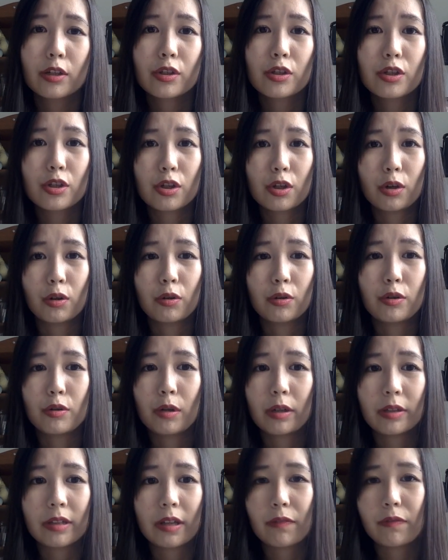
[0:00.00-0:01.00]
so you
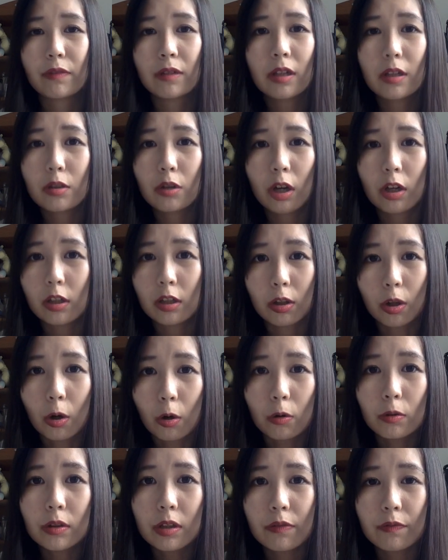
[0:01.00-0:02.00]
are definitely not
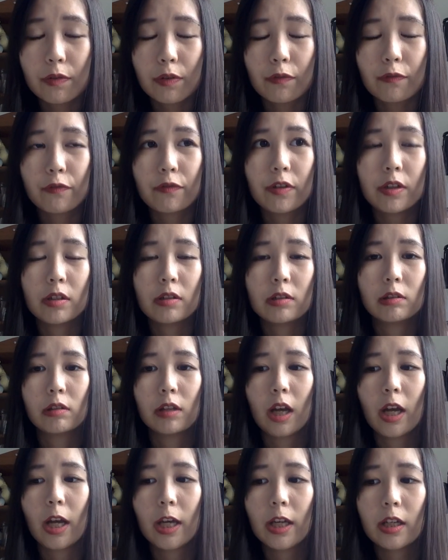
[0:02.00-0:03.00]
alone if you feel
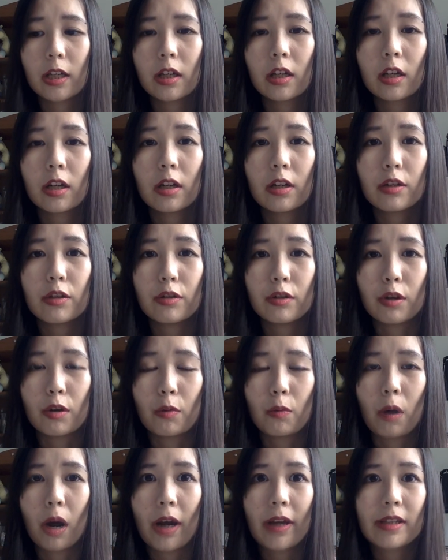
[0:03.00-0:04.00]
like you know
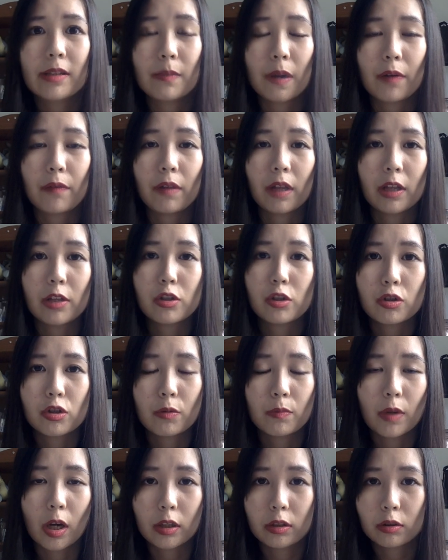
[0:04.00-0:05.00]
why is my
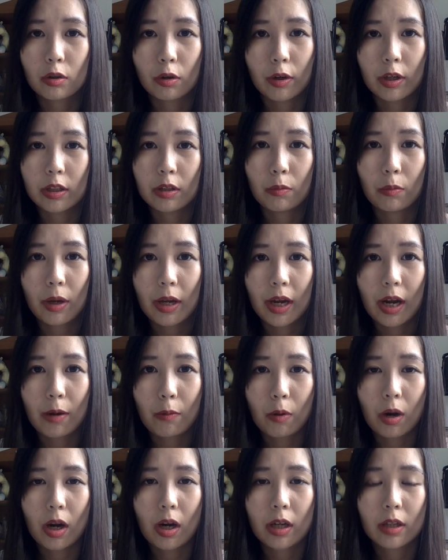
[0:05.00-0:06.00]
relationship not going the way i
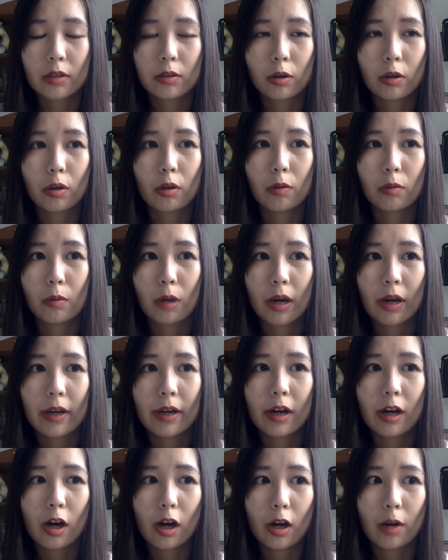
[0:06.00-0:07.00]
want or
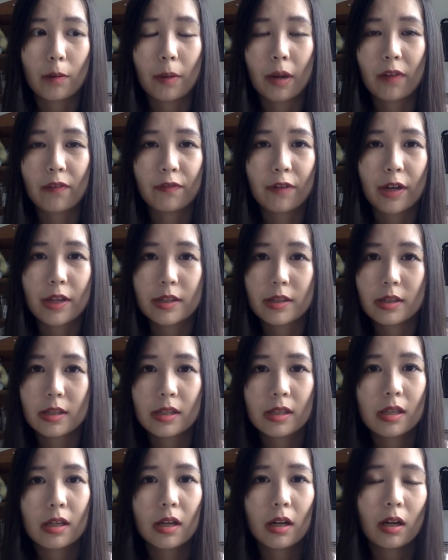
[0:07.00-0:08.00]
why are my
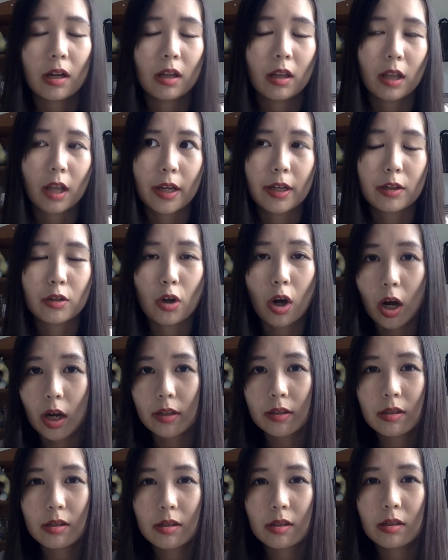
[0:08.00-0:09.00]
friends like
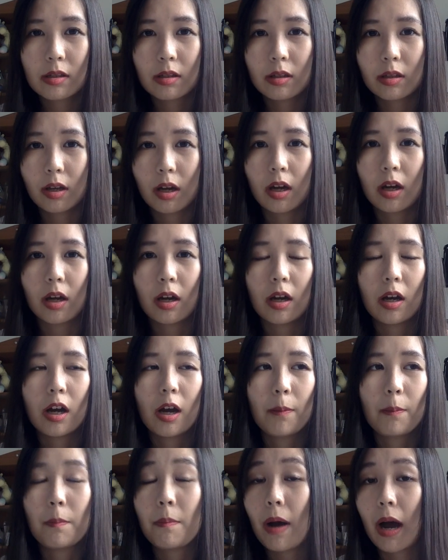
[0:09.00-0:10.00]
not the
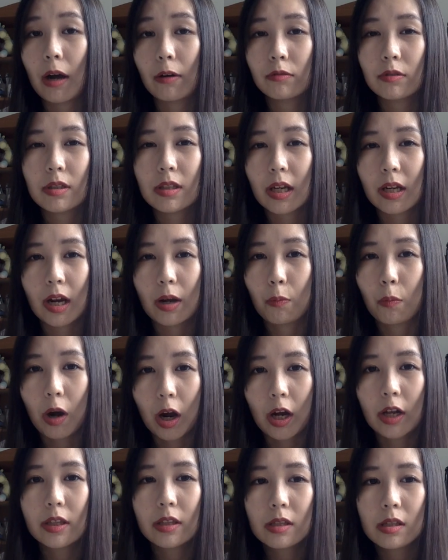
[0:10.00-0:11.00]
amounts that i
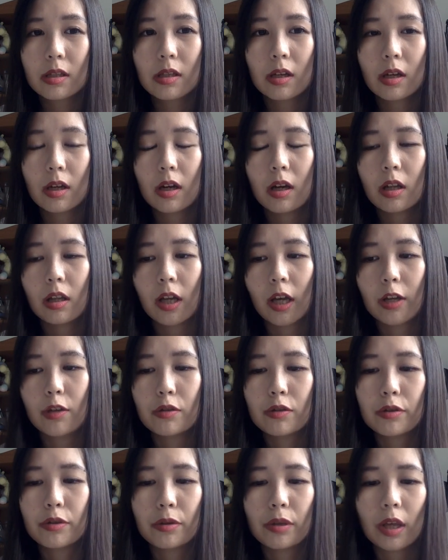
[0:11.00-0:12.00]
want I
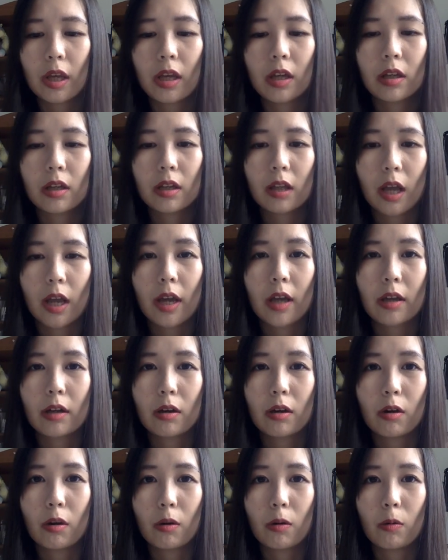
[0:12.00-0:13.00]
used to think like,
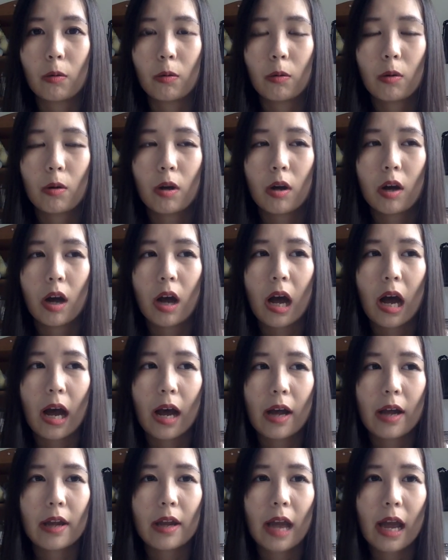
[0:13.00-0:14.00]
oh,
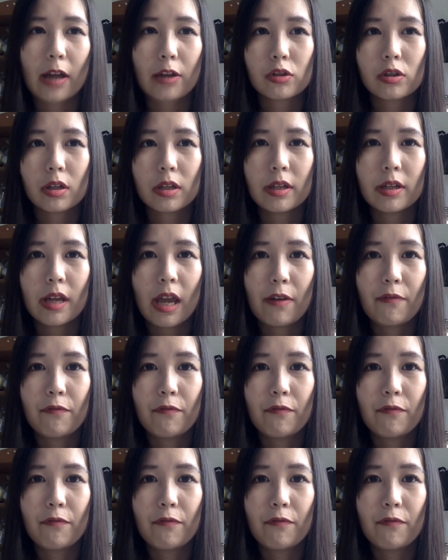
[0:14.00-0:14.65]
I actually